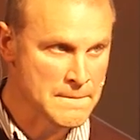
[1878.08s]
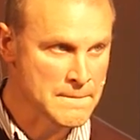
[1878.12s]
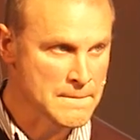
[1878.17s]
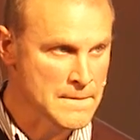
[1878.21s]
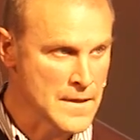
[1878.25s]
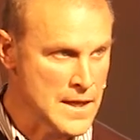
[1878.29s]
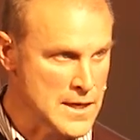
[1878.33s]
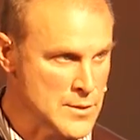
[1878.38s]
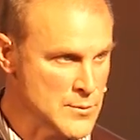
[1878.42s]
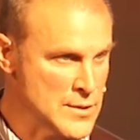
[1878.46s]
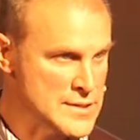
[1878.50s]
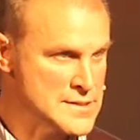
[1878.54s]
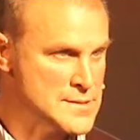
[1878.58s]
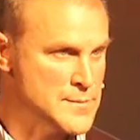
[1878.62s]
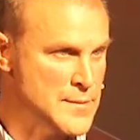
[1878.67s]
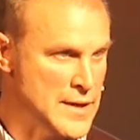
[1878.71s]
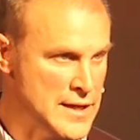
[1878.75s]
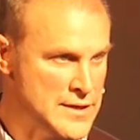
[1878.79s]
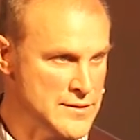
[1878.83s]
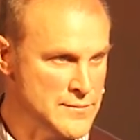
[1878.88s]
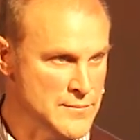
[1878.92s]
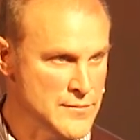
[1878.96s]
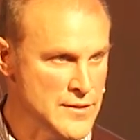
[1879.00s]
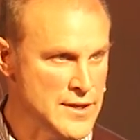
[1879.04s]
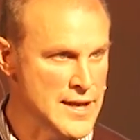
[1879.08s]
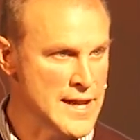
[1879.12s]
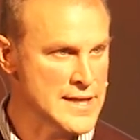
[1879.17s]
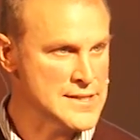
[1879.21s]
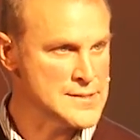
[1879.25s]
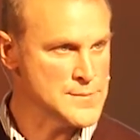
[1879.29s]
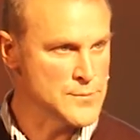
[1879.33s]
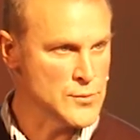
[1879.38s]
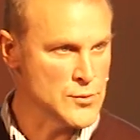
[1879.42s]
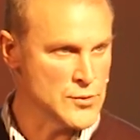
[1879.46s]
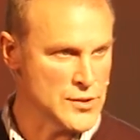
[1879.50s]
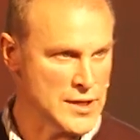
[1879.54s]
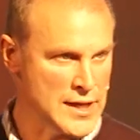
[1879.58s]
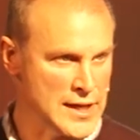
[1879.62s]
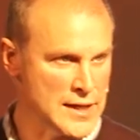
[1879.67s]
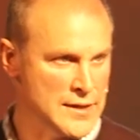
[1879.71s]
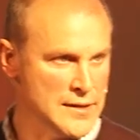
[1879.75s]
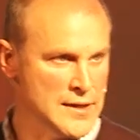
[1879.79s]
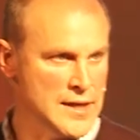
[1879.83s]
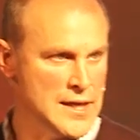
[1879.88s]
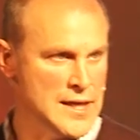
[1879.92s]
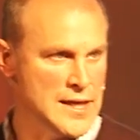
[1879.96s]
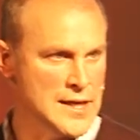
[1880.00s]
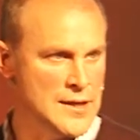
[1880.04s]
And he went to bed. The next morning,
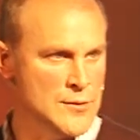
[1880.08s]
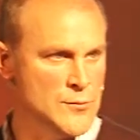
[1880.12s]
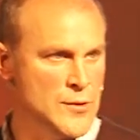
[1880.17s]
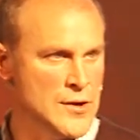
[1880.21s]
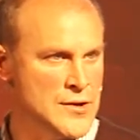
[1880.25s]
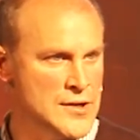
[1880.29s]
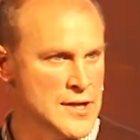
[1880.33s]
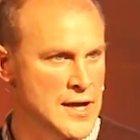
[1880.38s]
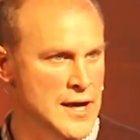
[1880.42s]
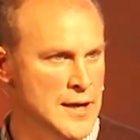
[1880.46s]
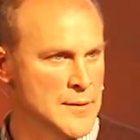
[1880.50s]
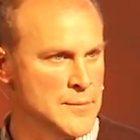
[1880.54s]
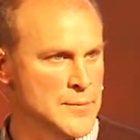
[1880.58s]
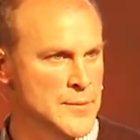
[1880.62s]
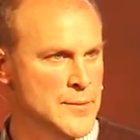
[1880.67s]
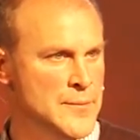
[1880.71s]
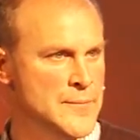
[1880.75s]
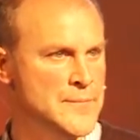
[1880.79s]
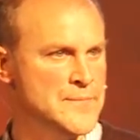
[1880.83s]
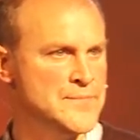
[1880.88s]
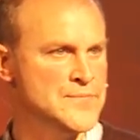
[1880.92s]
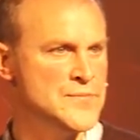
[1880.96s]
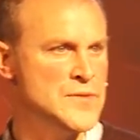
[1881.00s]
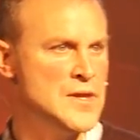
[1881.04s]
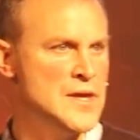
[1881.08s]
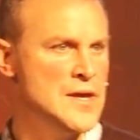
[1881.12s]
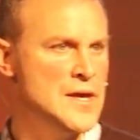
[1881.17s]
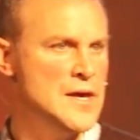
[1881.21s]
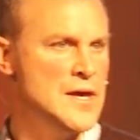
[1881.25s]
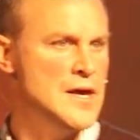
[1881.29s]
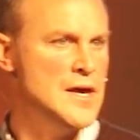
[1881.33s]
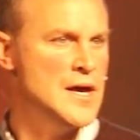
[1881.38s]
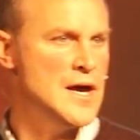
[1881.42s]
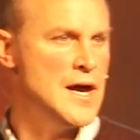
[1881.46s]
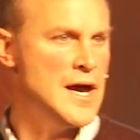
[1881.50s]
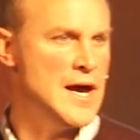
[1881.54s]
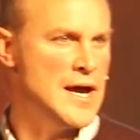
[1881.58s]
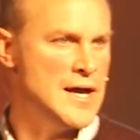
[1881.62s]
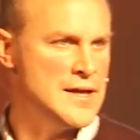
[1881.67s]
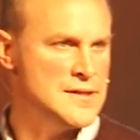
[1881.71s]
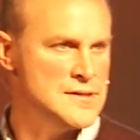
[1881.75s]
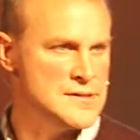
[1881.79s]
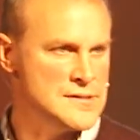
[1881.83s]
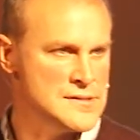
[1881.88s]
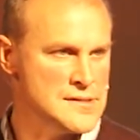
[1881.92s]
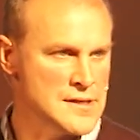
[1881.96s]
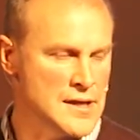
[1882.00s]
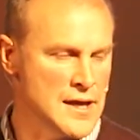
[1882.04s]
he woke up,
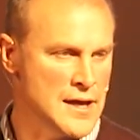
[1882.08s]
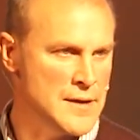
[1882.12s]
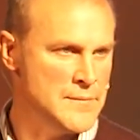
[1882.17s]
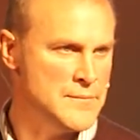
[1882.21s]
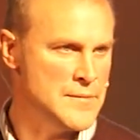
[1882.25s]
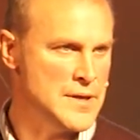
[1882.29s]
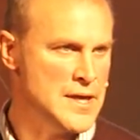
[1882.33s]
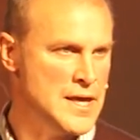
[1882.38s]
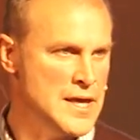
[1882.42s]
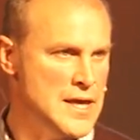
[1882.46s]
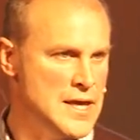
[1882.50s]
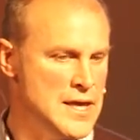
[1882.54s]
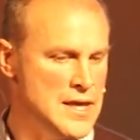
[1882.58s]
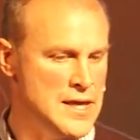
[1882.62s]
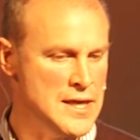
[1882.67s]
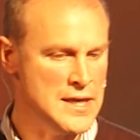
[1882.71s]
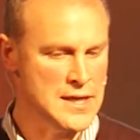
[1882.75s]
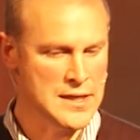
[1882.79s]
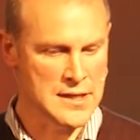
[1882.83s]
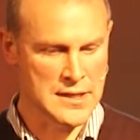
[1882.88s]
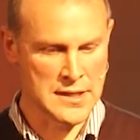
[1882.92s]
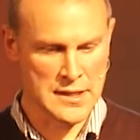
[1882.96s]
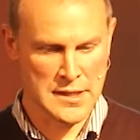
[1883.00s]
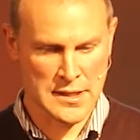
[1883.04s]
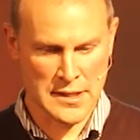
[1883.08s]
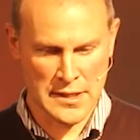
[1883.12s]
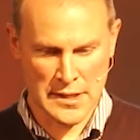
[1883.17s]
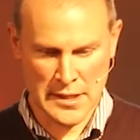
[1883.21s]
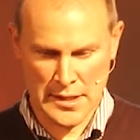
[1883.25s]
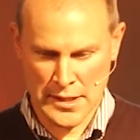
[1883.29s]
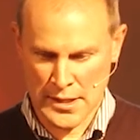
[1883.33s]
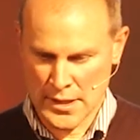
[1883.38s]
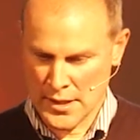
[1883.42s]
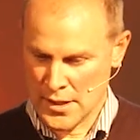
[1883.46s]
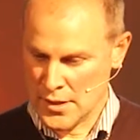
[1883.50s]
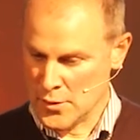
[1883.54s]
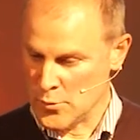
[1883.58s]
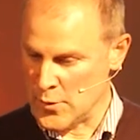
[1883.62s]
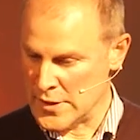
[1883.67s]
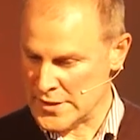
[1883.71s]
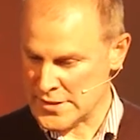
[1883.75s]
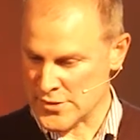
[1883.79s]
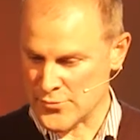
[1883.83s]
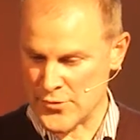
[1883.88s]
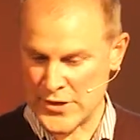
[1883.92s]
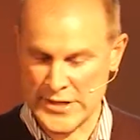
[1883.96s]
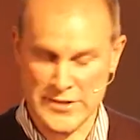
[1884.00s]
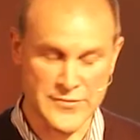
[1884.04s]
and he went
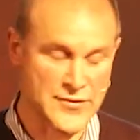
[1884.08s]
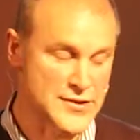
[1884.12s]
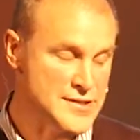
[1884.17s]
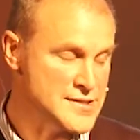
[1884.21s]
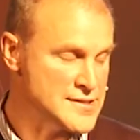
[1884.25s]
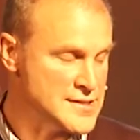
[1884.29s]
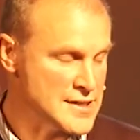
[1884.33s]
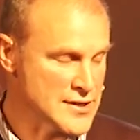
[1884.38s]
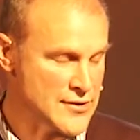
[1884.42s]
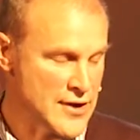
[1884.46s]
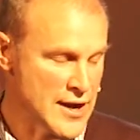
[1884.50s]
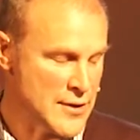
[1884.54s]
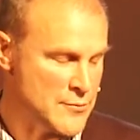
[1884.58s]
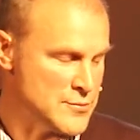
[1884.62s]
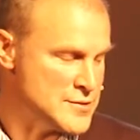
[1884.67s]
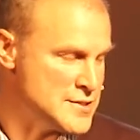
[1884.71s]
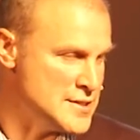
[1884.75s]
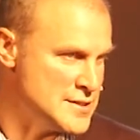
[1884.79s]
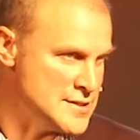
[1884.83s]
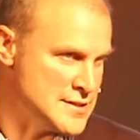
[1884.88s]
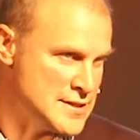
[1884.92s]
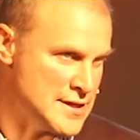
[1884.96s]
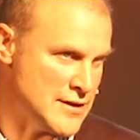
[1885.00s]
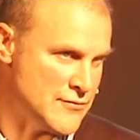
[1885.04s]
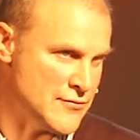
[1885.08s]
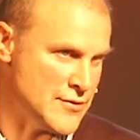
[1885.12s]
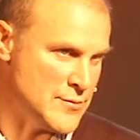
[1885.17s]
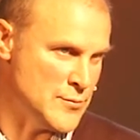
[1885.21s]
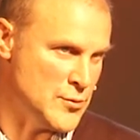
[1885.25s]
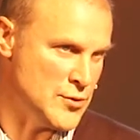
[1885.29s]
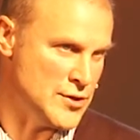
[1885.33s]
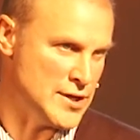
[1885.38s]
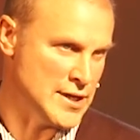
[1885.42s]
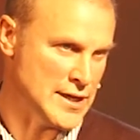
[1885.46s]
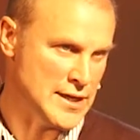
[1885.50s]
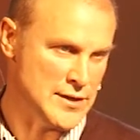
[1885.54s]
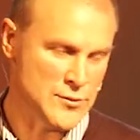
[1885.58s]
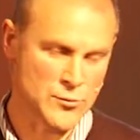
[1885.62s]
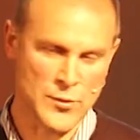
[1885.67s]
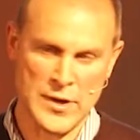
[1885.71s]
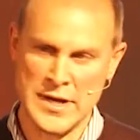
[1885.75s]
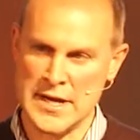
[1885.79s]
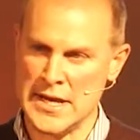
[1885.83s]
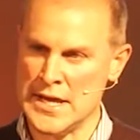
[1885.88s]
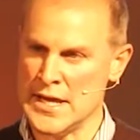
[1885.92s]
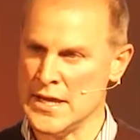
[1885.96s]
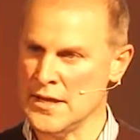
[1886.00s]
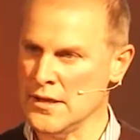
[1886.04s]
to reach for his cigarette, which he did every morning. And
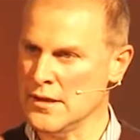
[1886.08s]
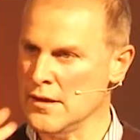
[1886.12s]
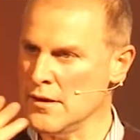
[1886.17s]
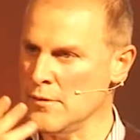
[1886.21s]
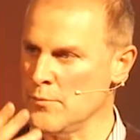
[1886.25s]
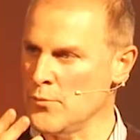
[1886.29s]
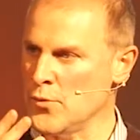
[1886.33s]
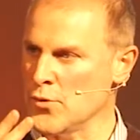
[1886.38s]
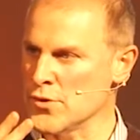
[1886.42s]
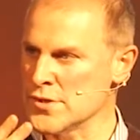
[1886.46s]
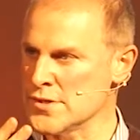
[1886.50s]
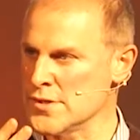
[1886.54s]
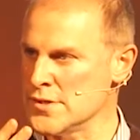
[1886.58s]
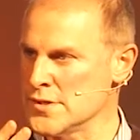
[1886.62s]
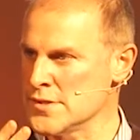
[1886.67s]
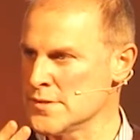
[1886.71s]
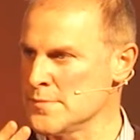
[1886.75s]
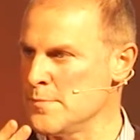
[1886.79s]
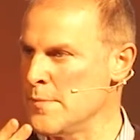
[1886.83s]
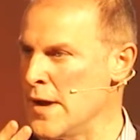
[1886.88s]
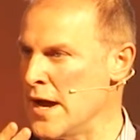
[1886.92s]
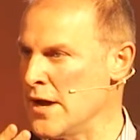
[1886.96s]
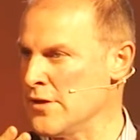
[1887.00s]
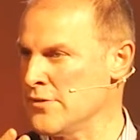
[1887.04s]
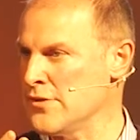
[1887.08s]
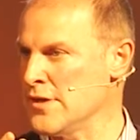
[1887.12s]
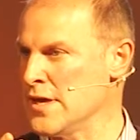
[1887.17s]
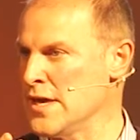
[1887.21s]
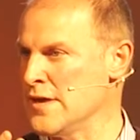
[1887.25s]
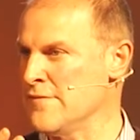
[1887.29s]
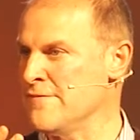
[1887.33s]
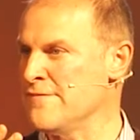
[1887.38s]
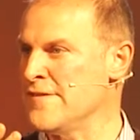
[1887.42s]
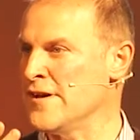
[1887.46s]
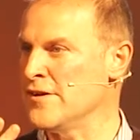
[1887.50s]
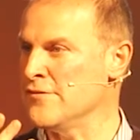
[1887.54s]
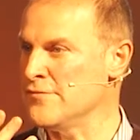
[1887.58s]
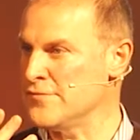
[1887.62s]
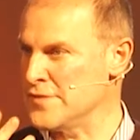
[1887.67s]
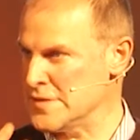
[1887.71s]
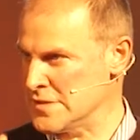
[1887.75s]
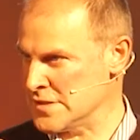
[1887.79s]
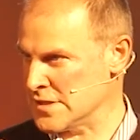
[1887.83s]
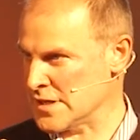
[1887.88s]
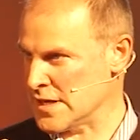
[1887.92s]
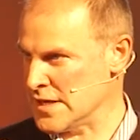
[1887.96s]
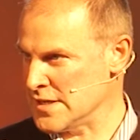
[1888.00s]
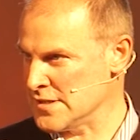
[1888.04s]
when he brought it to his mouth, he felt
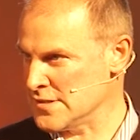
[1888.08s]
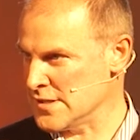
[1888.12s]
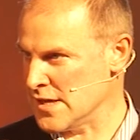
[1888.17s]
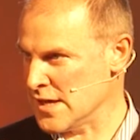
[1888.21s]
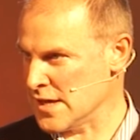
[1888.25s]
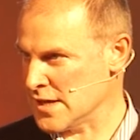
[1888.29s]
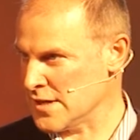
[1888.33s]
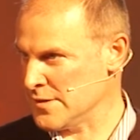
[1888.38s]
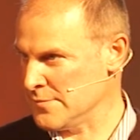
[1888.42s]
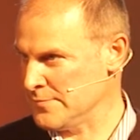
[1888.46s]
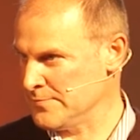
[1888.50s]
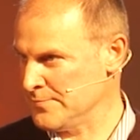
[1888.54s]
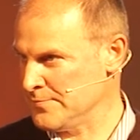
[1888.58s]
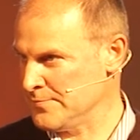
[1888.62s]
physically sick.